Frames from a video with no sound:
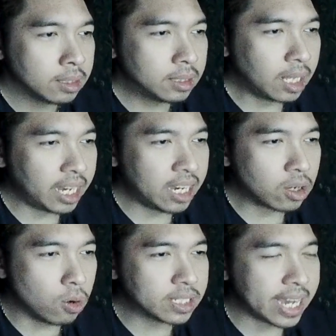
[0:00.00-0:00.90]
3
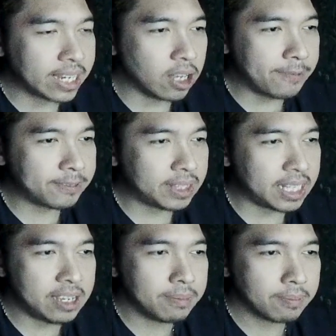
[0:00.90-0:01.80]
cosine of
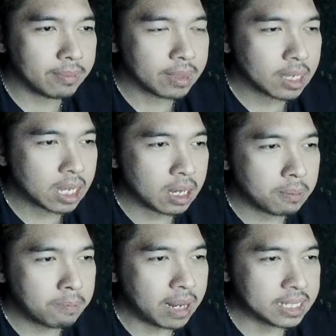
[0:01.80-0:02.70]
t
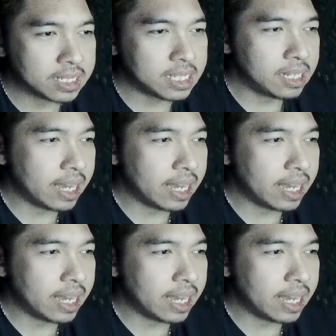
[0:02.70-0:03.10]
plus c.